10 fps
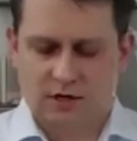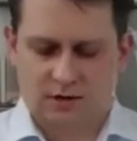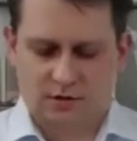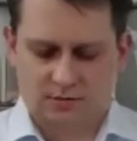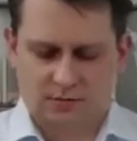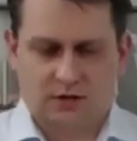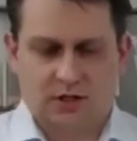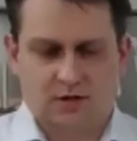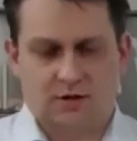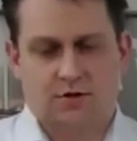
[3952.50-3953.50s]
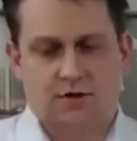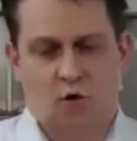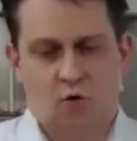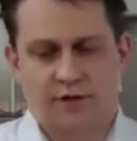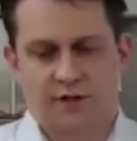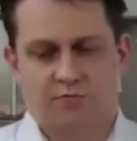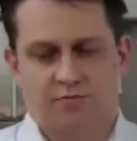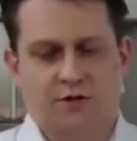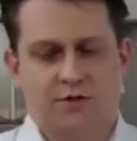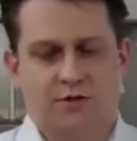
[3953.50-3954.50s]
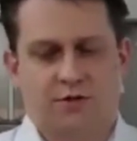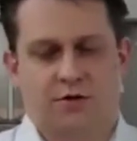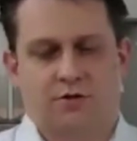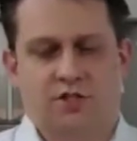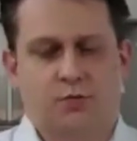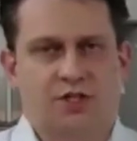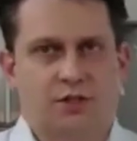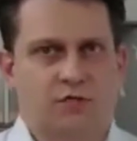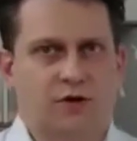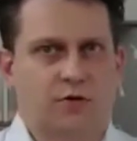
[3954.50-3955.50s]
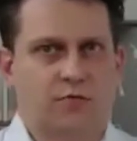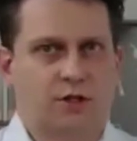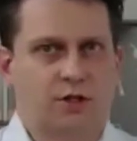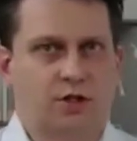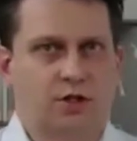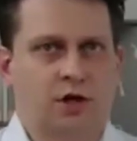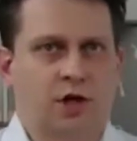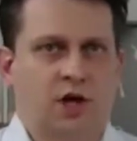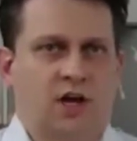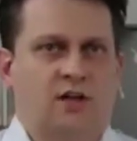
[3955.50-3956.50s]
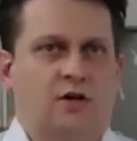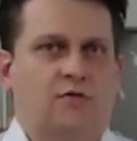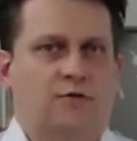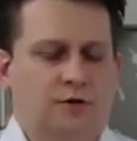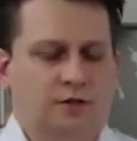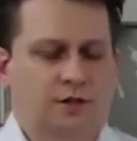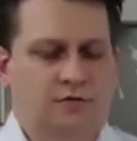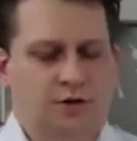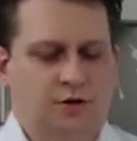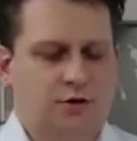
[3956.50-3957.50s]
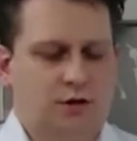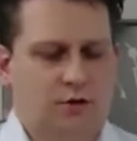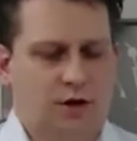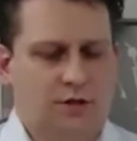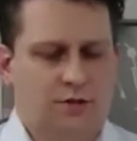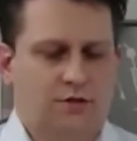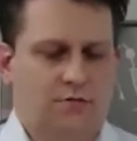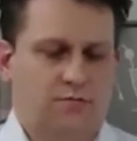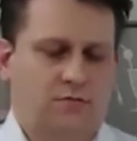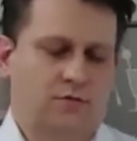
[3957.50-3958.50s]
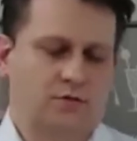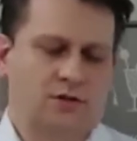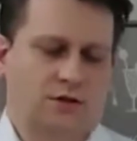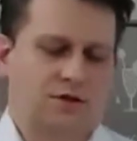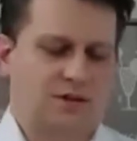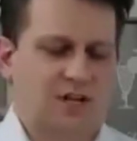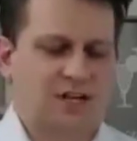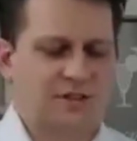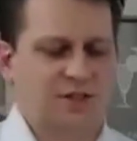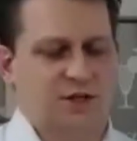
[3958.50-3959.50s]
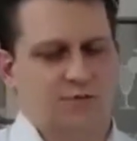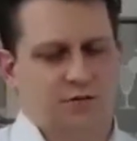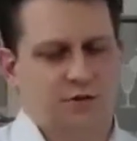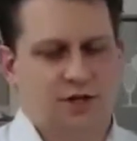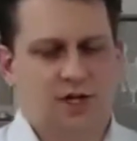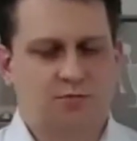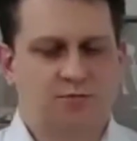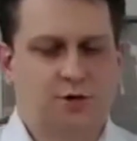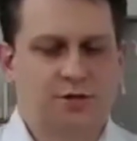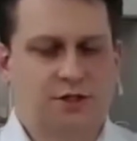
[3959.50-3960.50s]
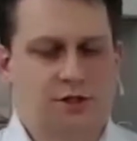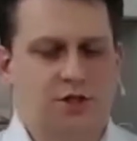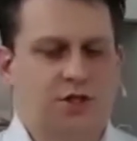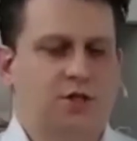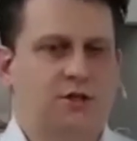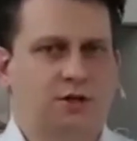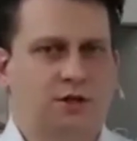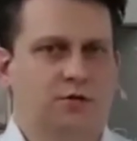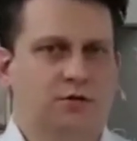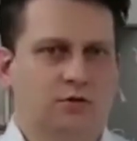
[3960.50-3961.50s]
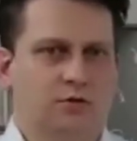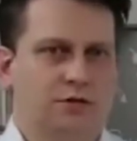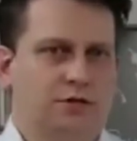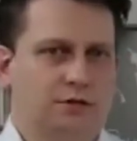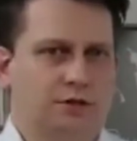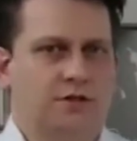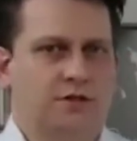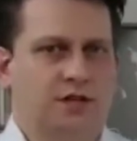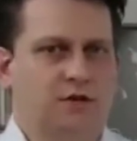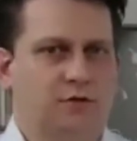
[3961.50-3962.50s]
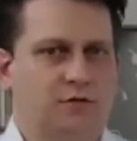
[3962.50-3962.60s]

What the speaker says: So it always depends on the specific question. And then, of course, if you look at the last step of the AM process chain, you can do a CT scan of